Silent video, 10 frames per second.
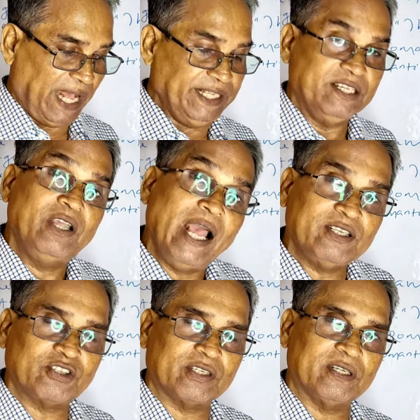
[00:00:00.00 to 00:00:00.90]
I
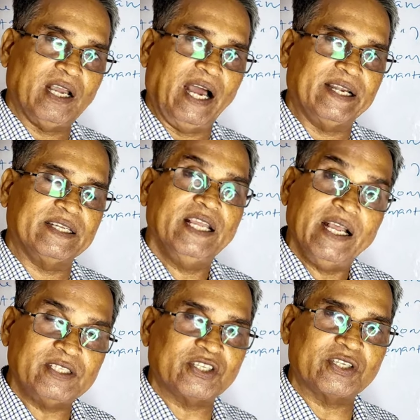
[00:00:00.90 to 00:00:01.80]
guessed and
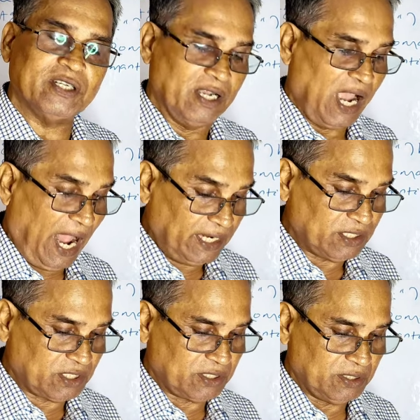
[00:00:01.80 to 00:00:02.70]
guessed
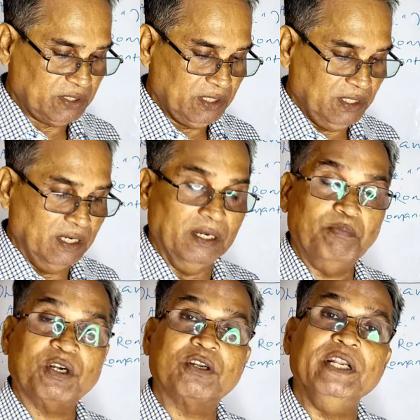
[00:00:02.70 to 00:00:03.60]
and
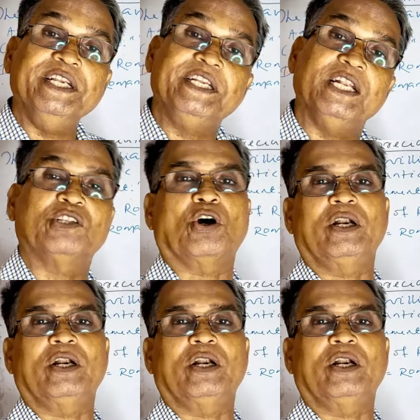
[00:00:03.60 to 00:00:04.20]
but little